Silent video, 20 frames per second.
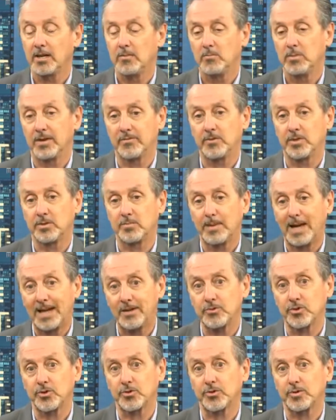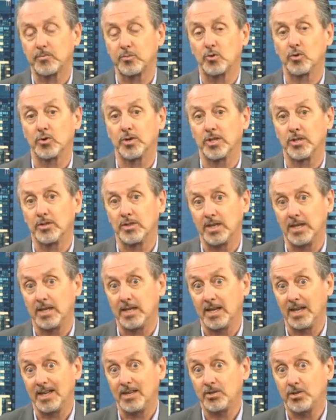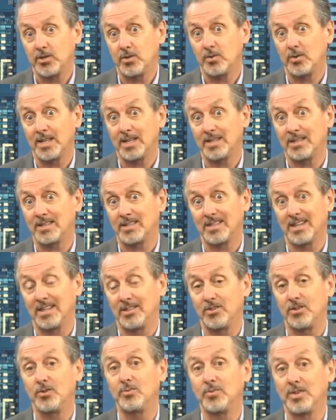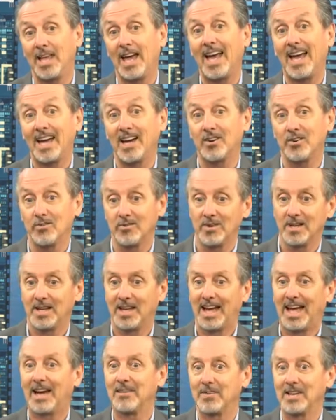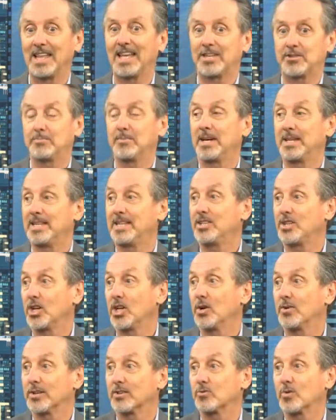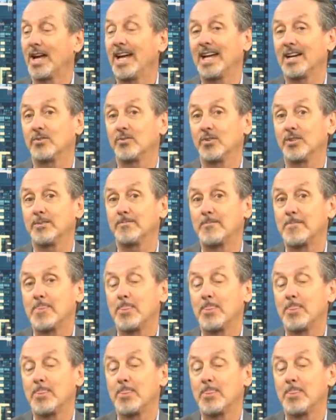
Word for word: But for spousal support, the issue is that you now have less money to go around.